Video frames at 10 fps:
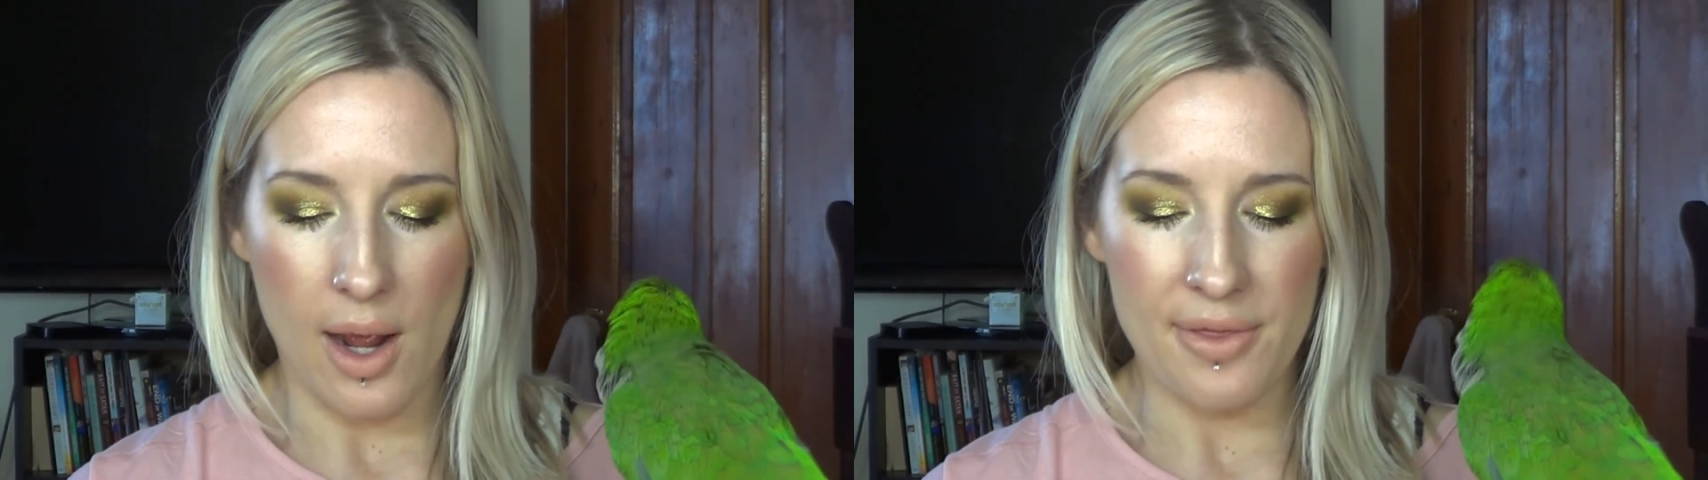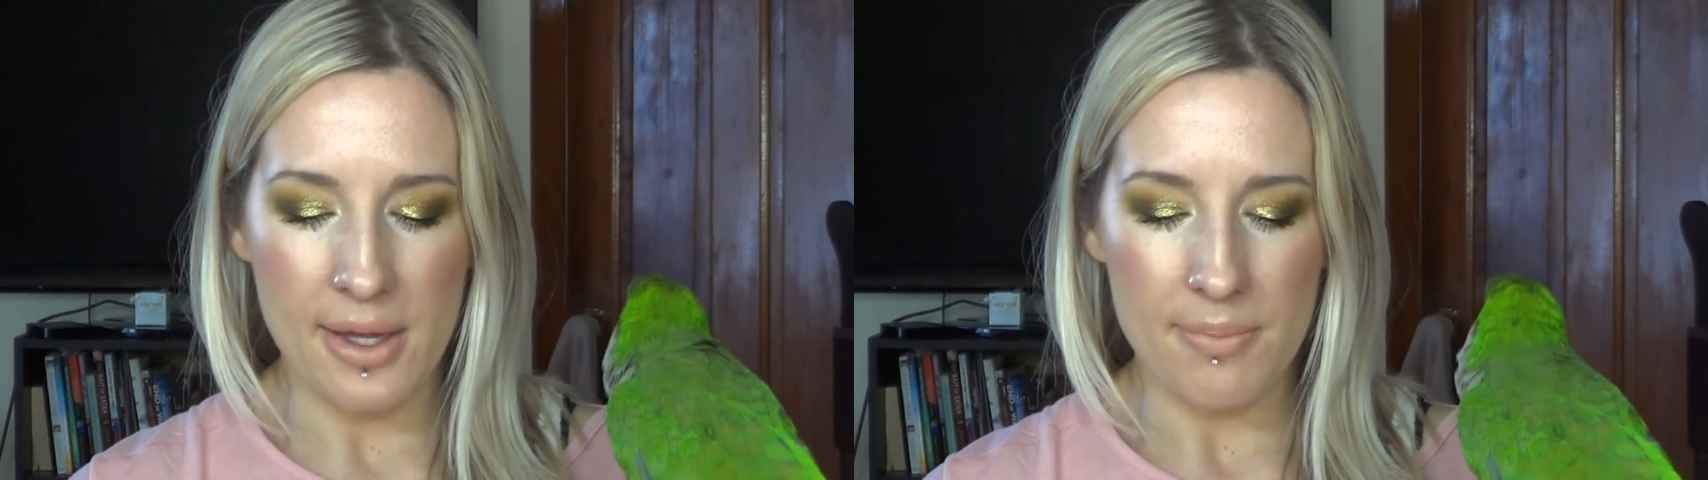
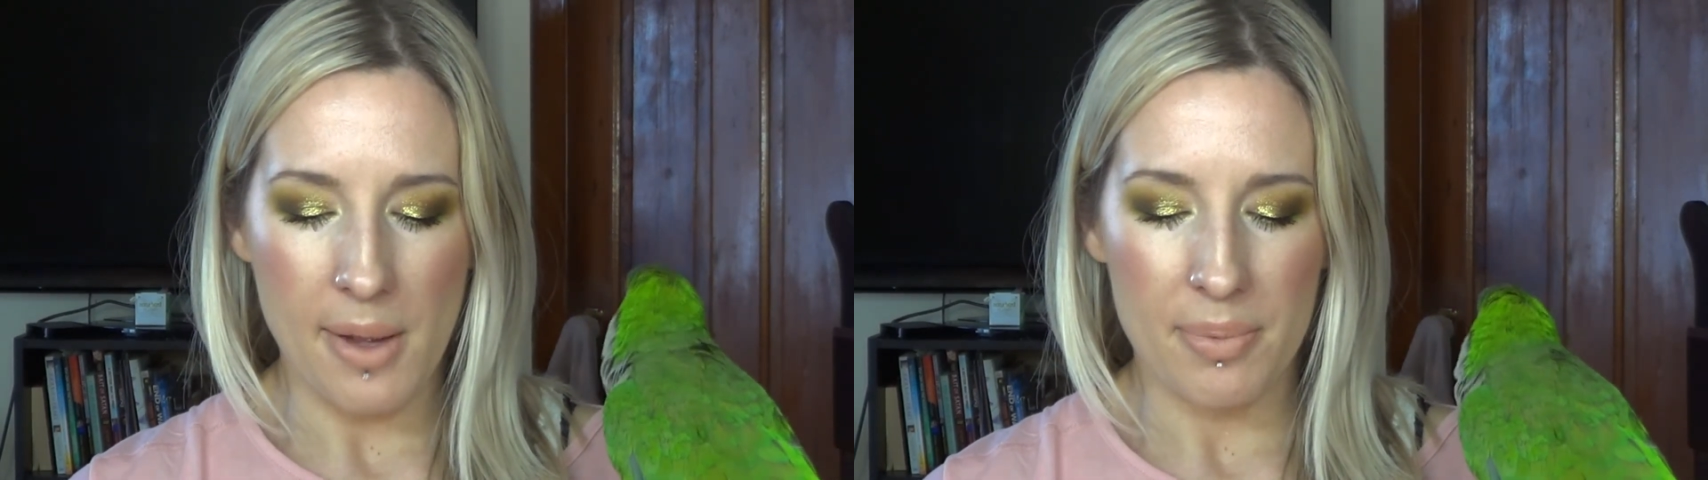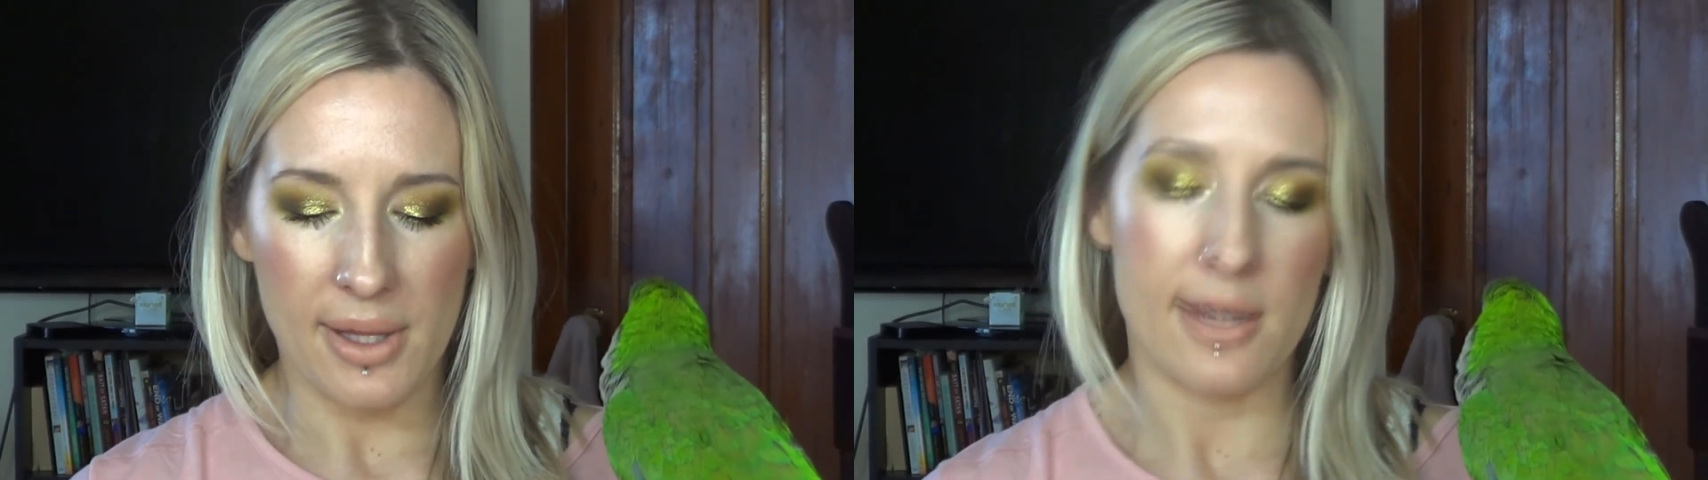I think my
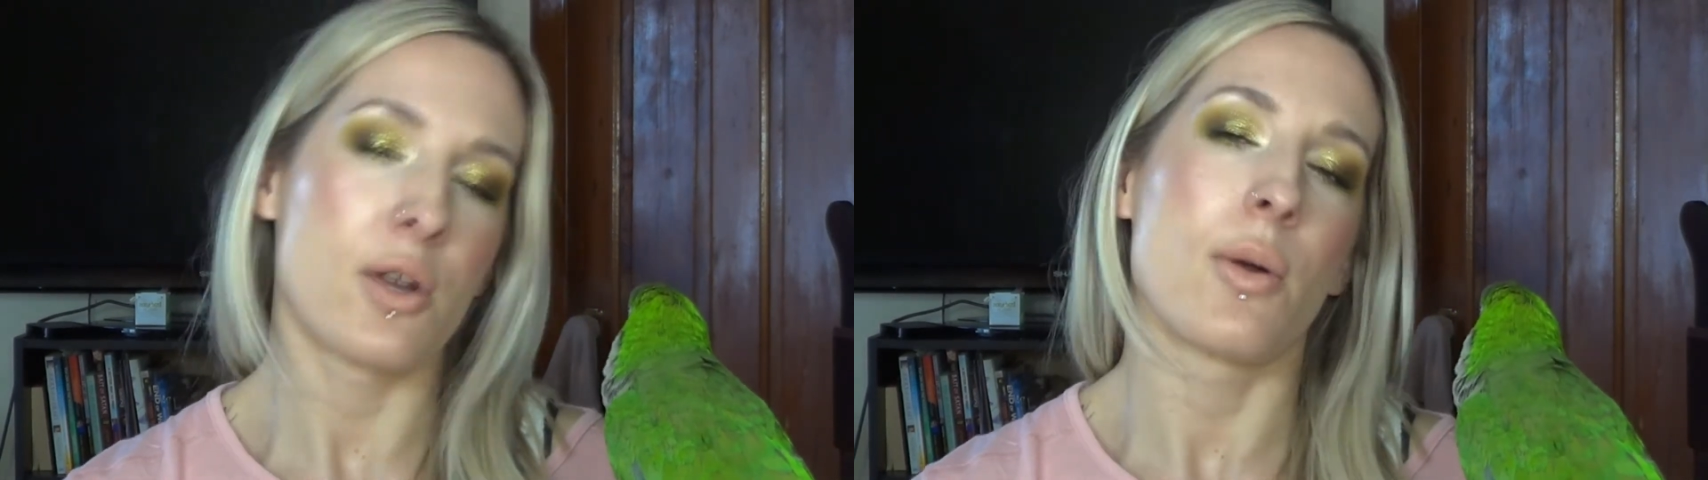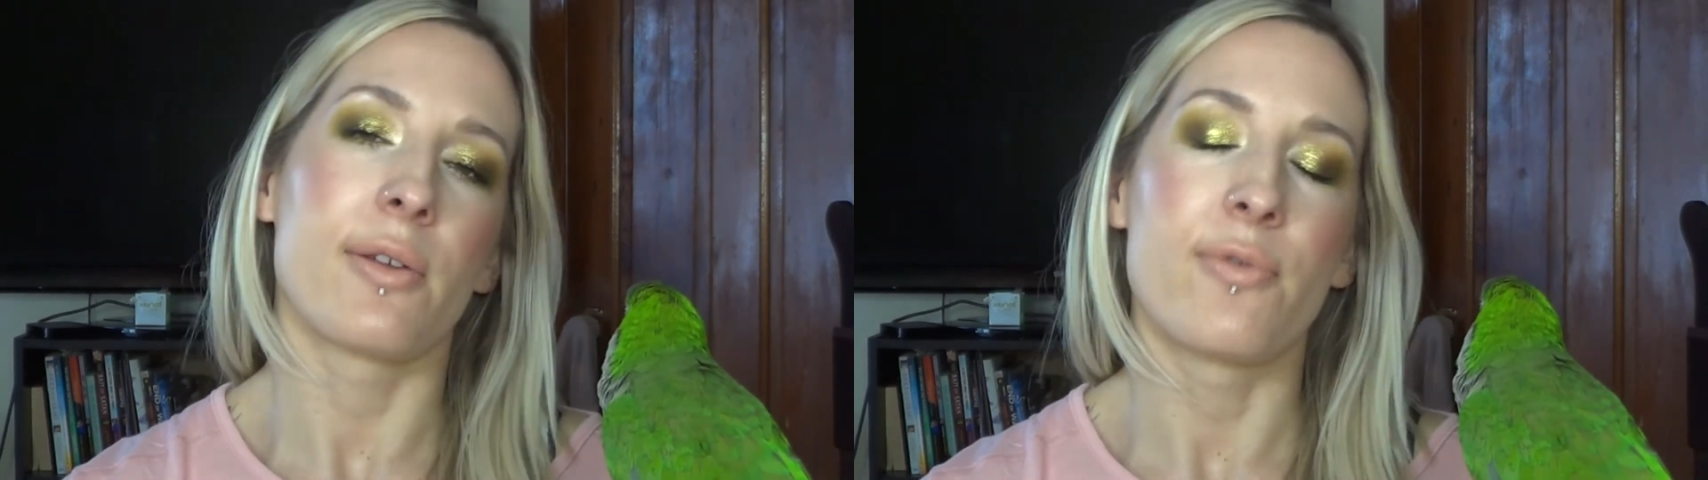plan
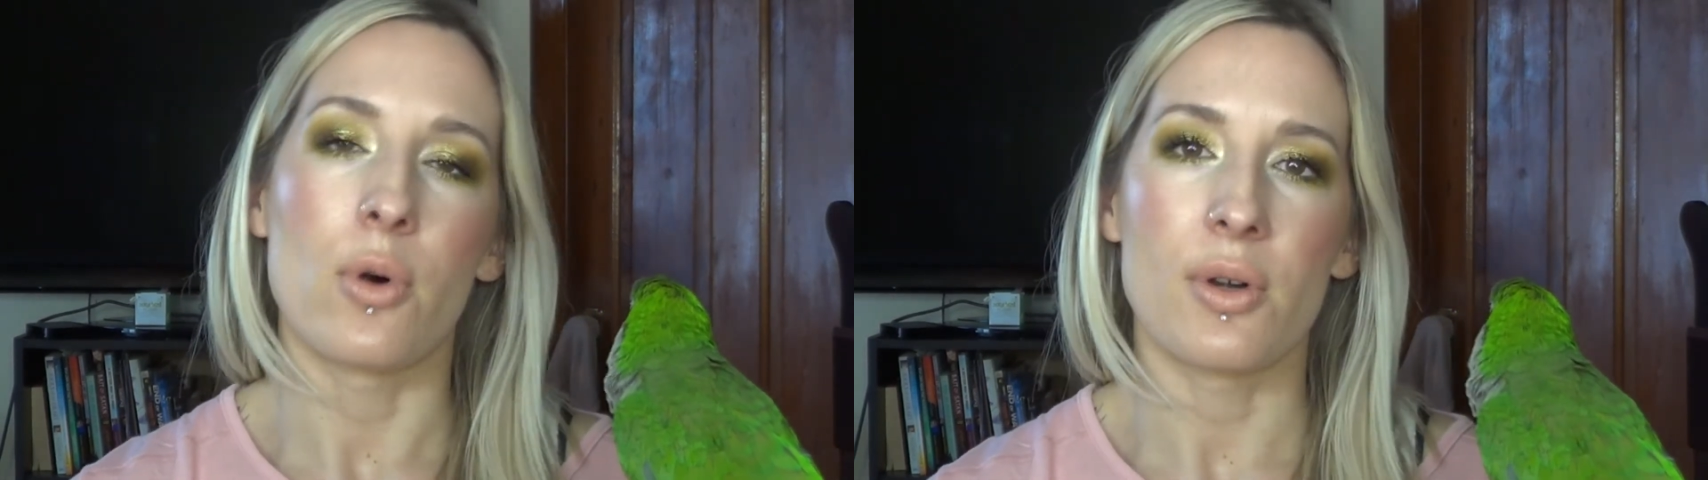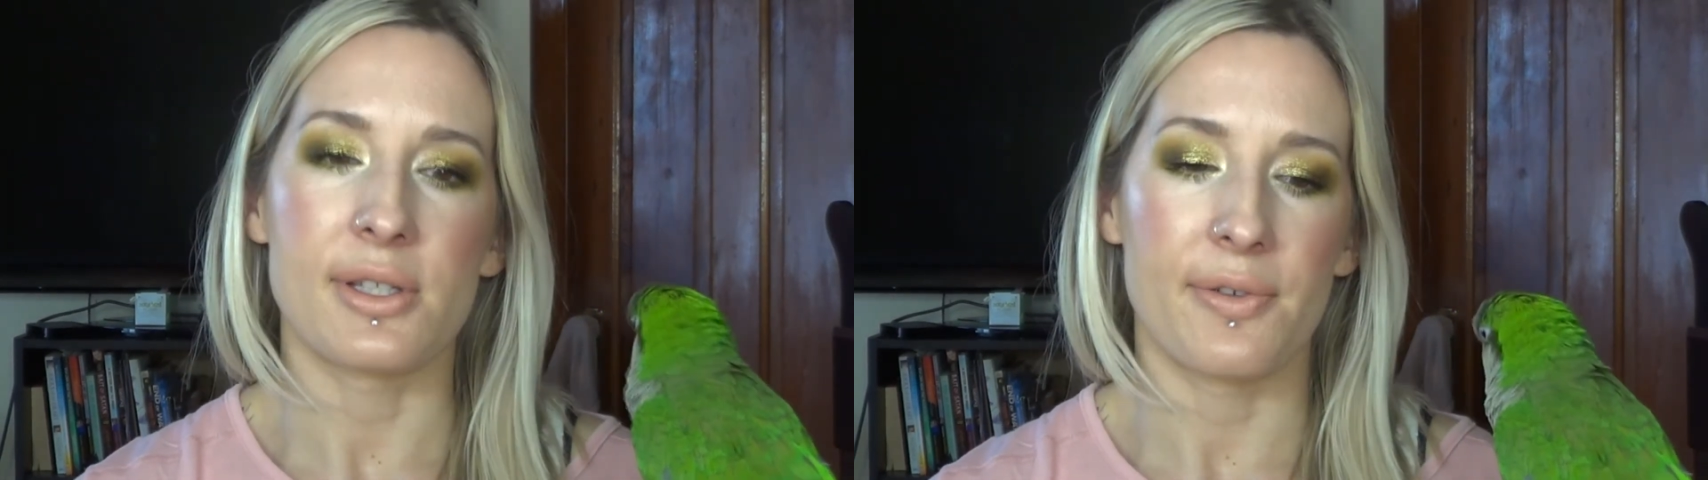going
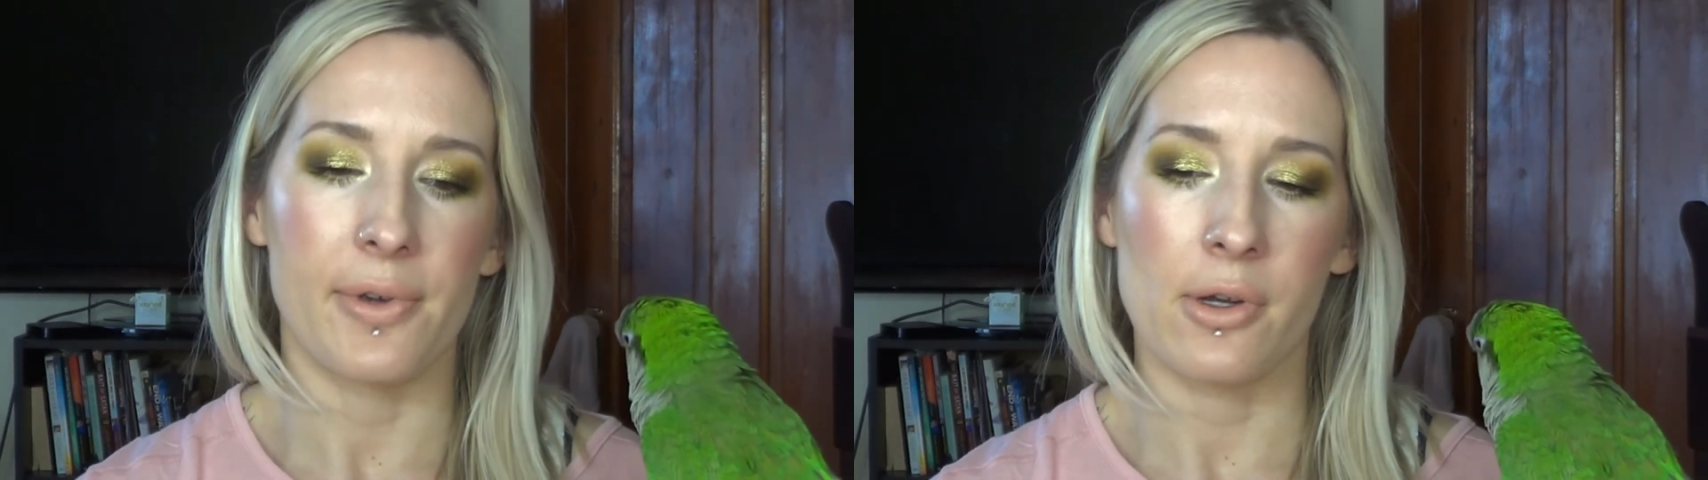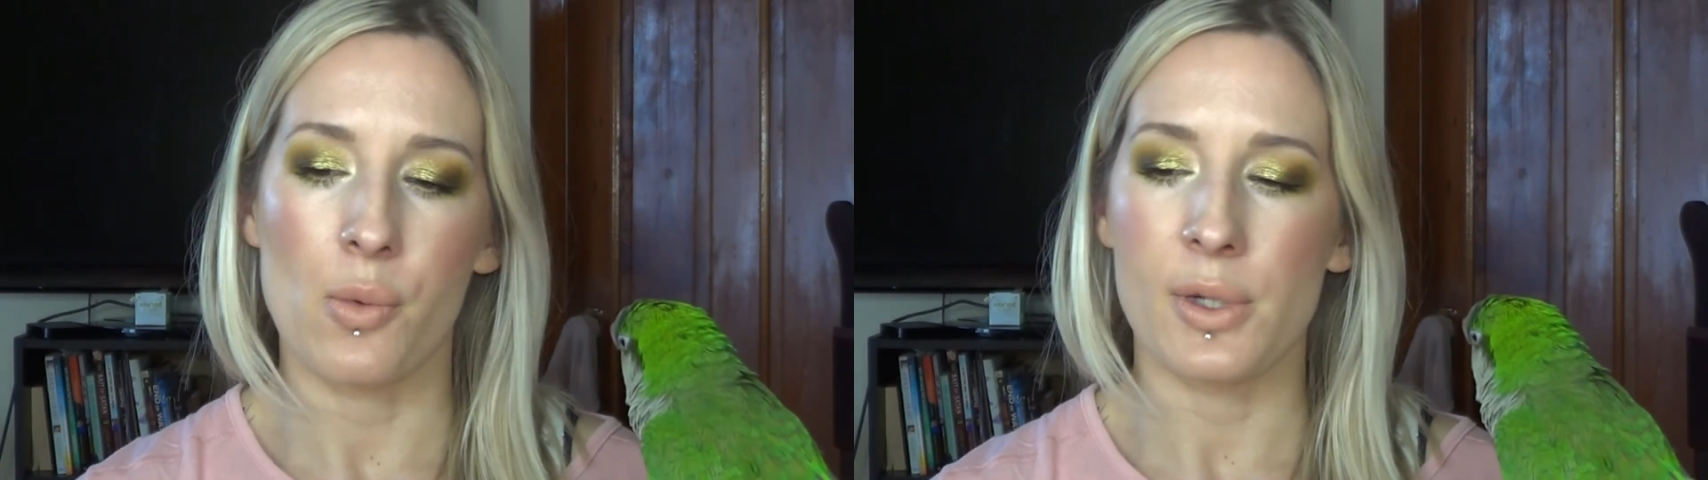forward is to
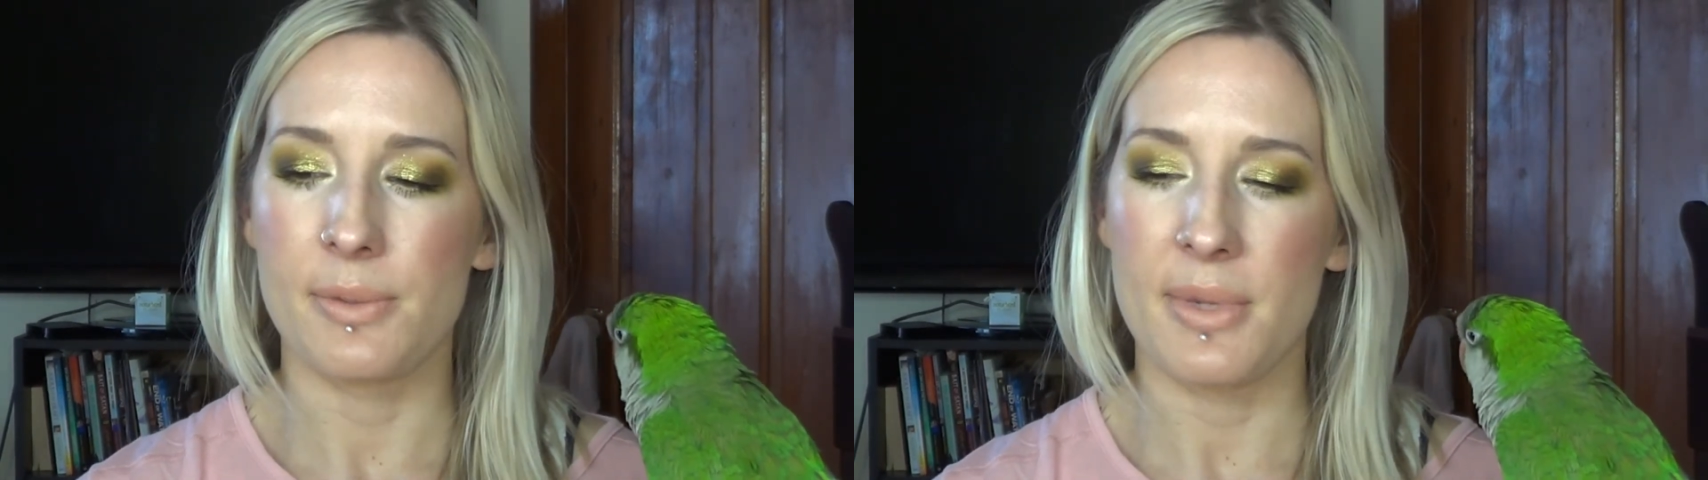figure out what's